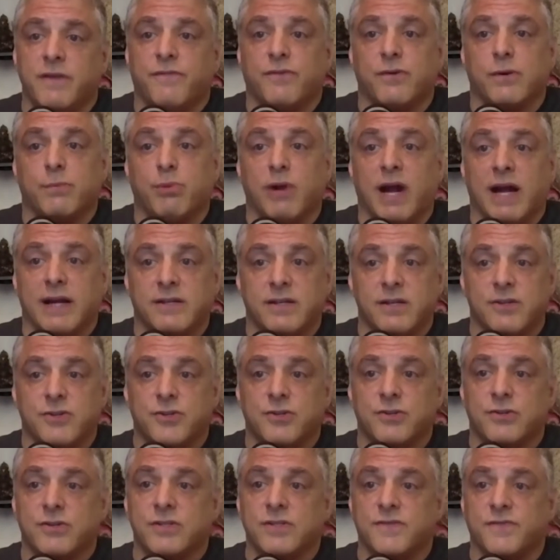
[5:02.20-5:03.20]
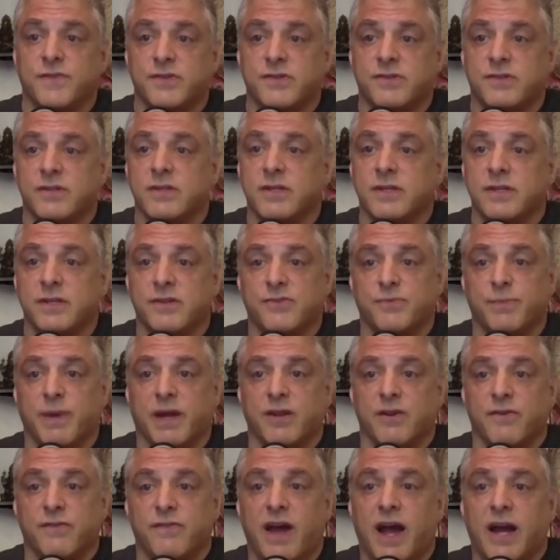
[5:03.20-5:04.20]
for practitioners, facilities
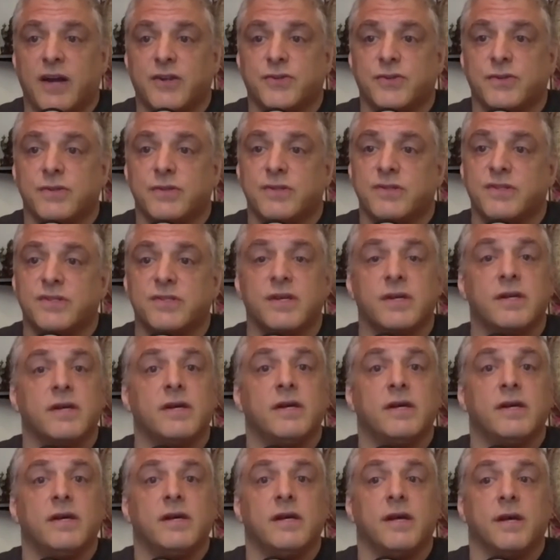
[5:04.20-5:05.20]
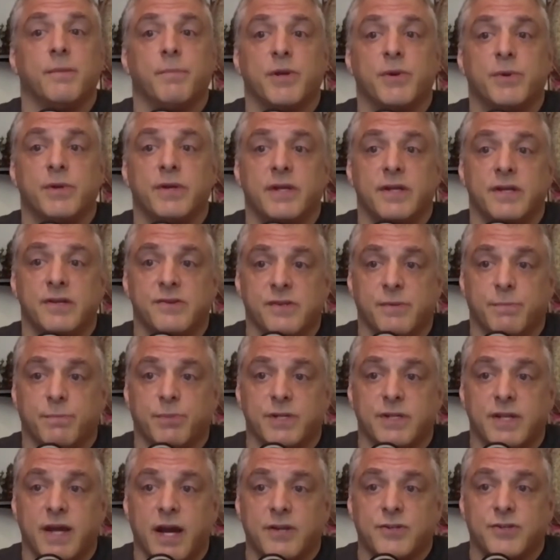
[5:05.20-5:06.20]
manufacturers, immunities and
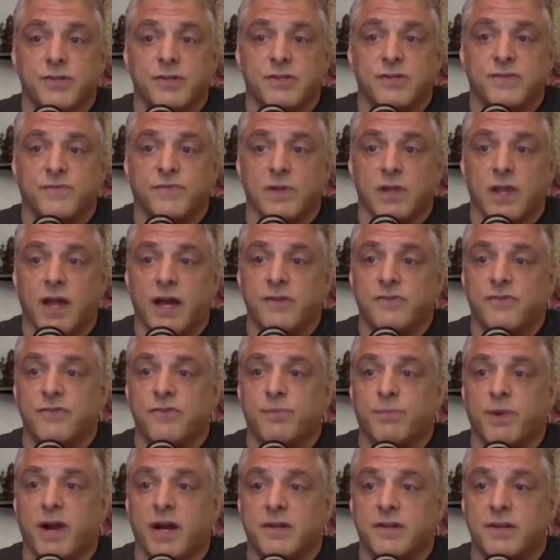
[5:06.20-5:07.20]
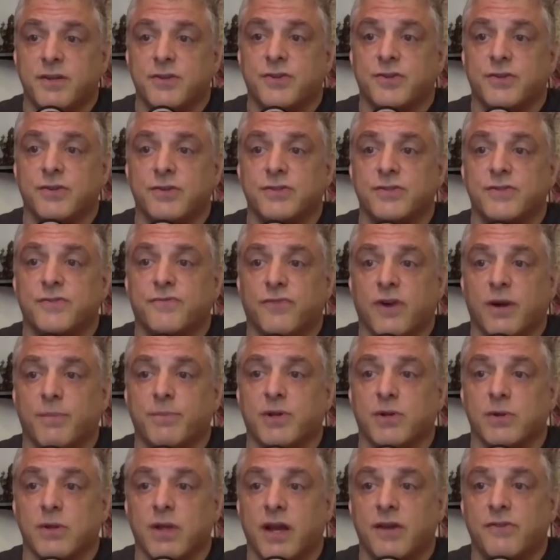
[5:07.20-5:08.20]
protections for licensed practitioners from
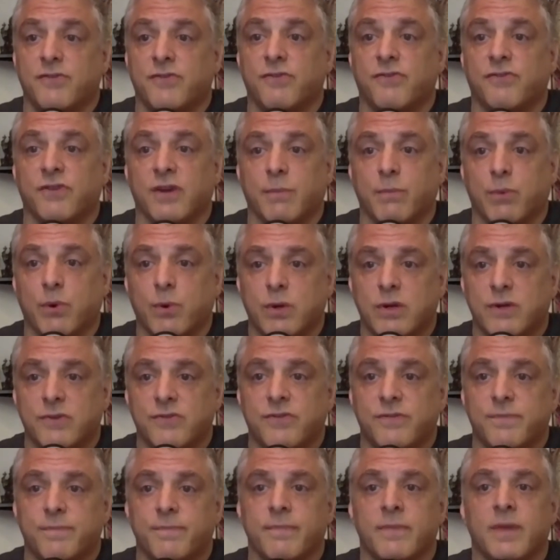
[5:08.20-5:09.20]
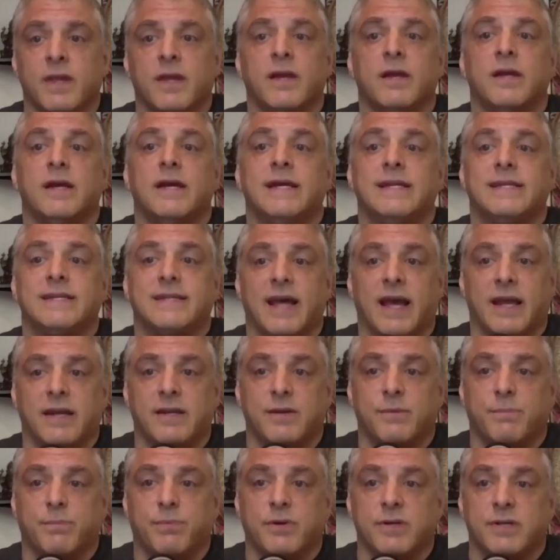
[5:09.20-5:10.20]
their licensing boards
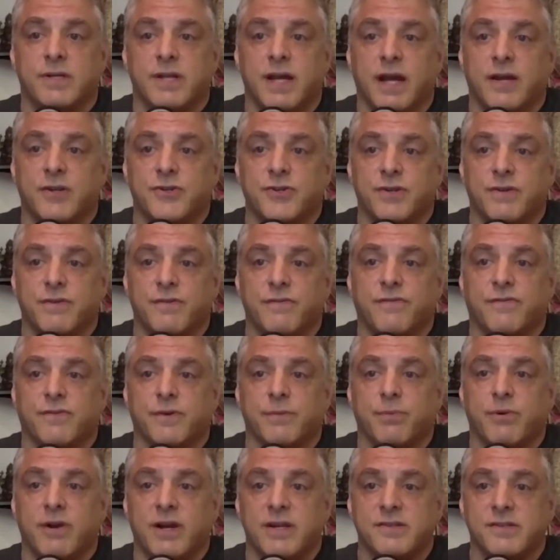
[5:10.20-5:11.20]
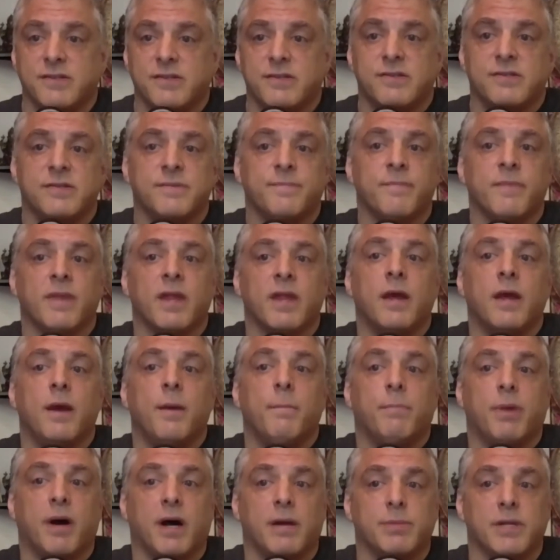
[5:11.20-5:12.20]
tenant protection for presence,
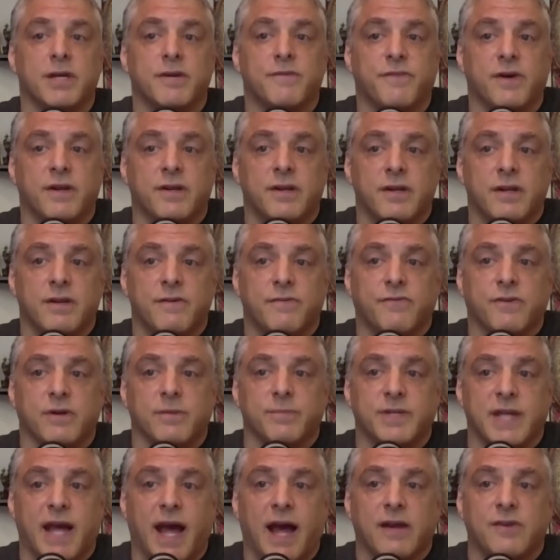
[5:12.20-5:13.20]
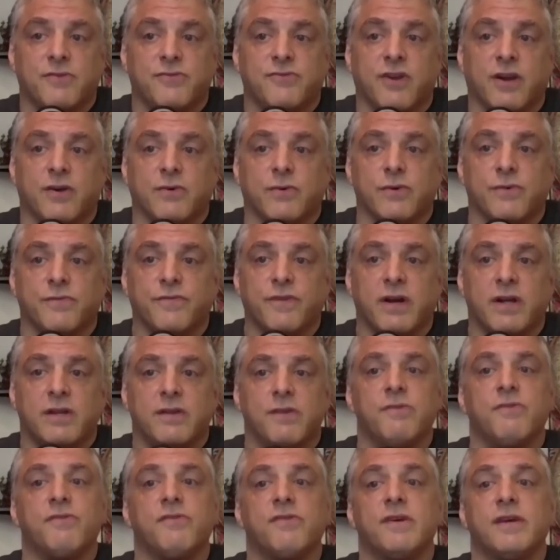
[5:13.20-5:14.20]
public funding from tax general
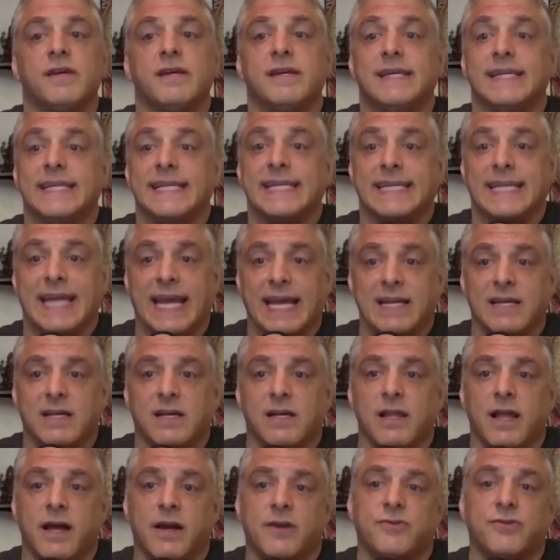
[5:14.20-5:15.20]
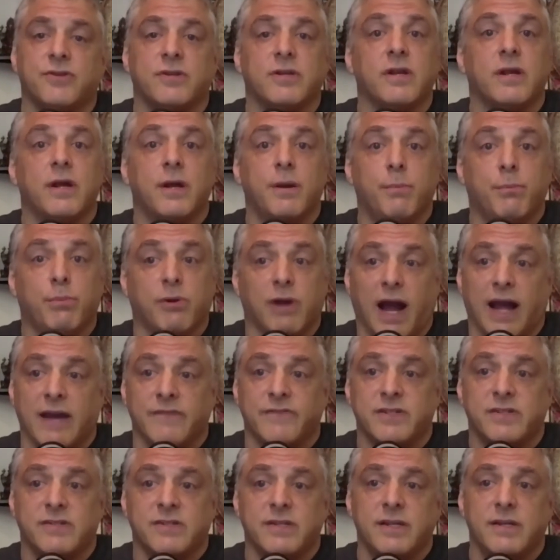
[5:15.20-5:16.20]
funds, data collection,
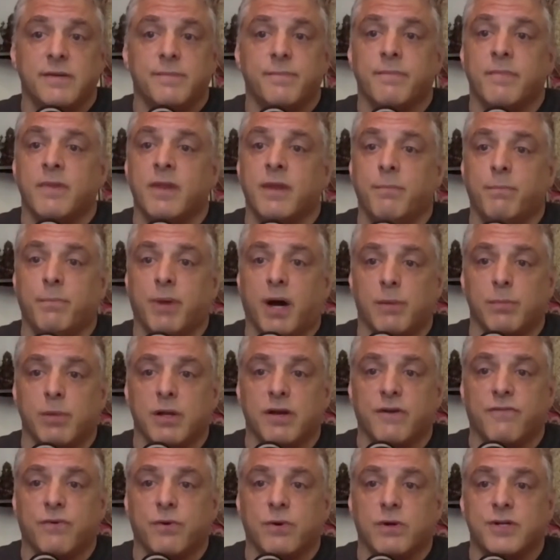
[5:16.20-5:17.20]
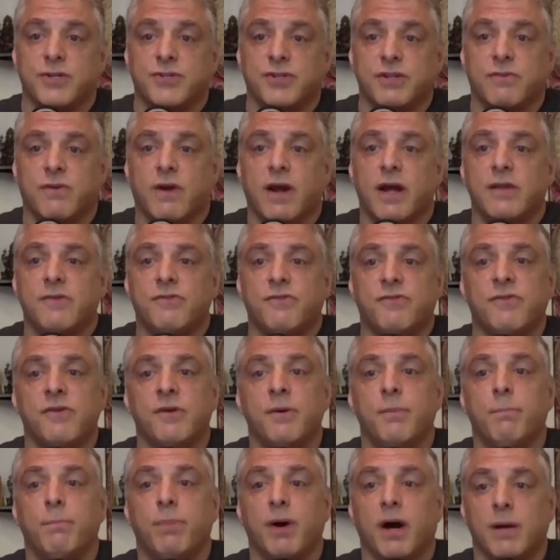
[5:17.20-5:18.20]
privacy, public foraging rights,
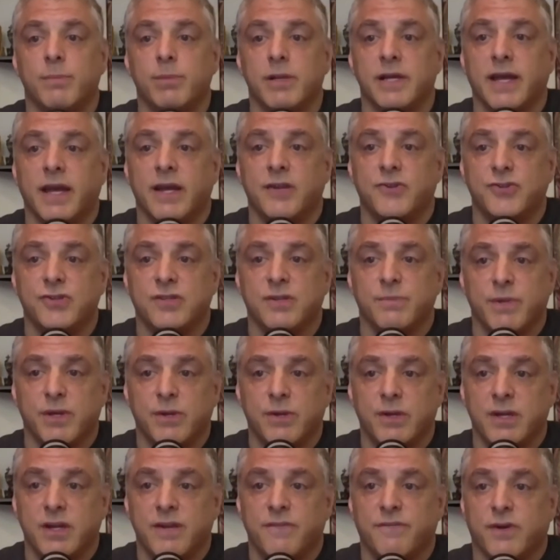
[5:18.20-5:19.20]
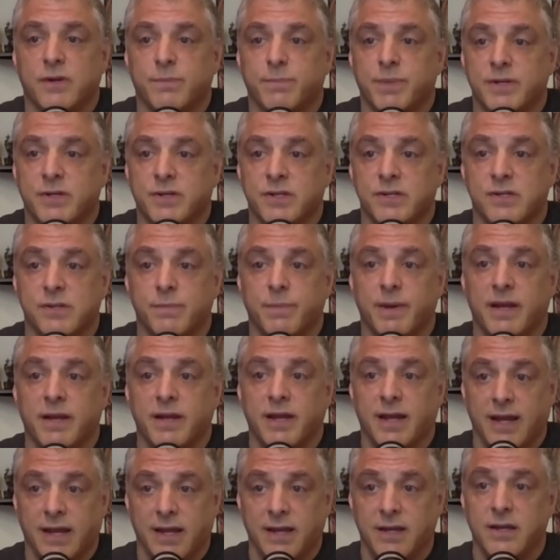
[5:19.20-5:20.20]
public agent immunity for
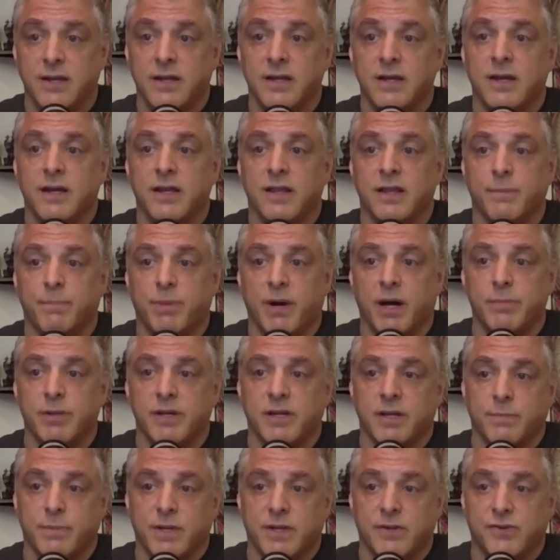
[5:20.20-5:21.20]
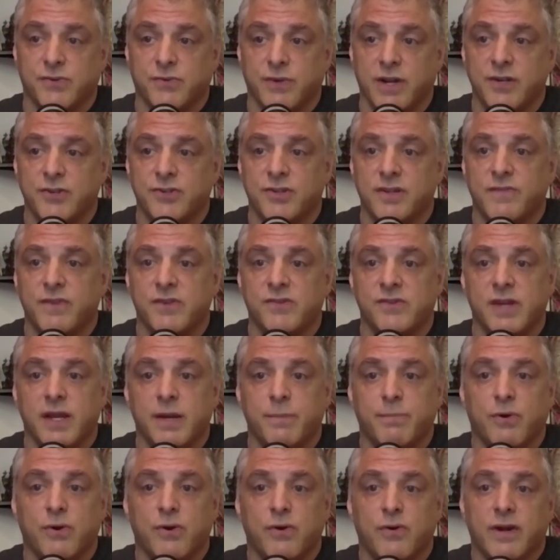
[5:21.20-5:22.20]
participating in the public administration of the
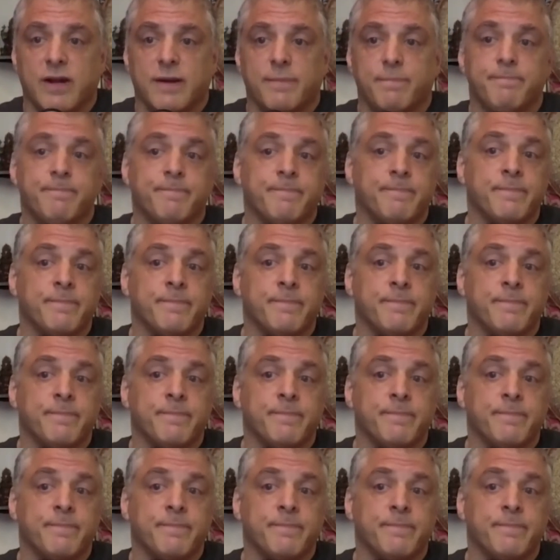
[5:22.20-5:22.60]
state program,